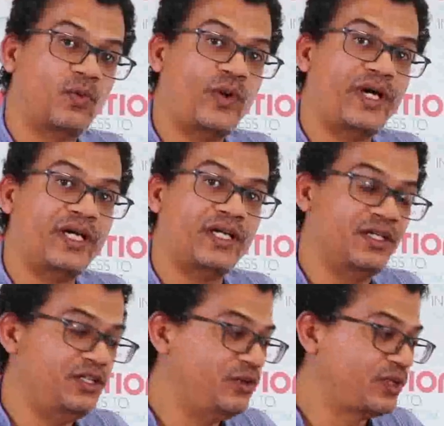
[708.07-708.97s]
where
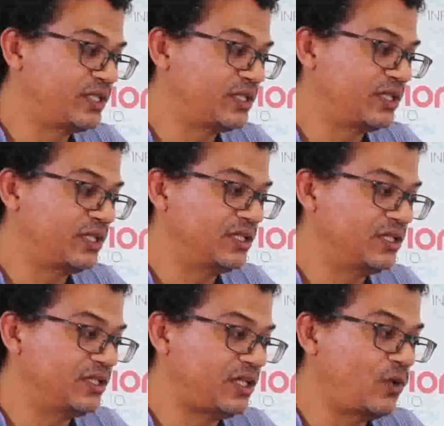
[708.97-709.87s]
you can
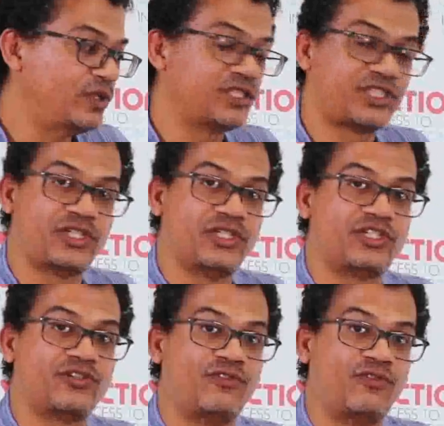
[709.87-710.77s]
go and
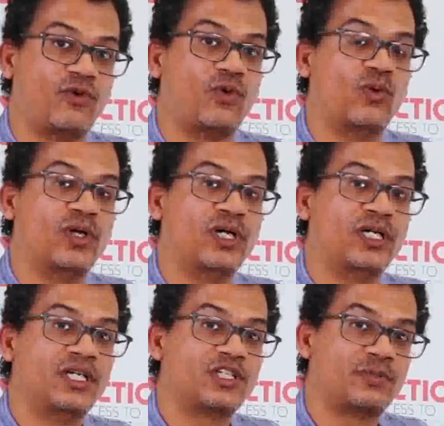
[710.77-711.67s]
search for
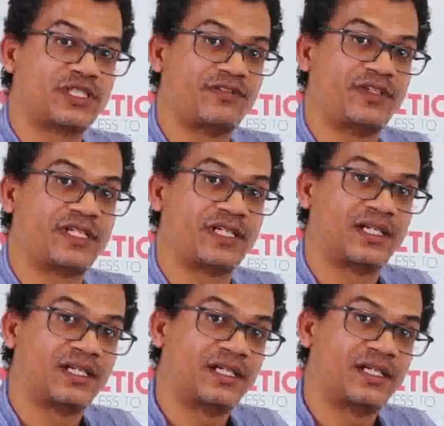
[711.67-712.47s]
specific